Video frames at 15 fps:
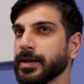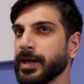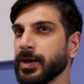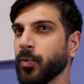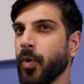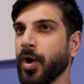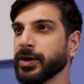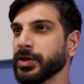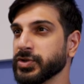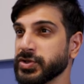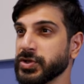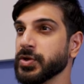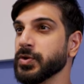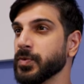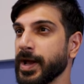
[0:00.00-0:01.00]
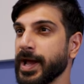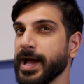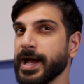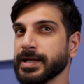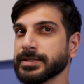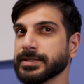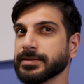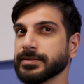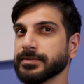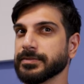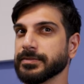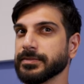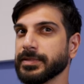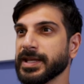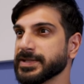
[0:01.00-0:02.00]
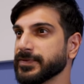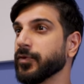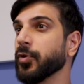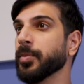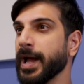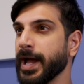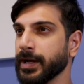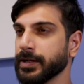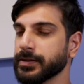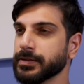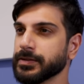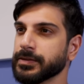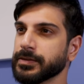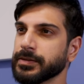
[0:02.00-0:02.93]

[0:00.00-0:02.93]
and wanted you as his fullback?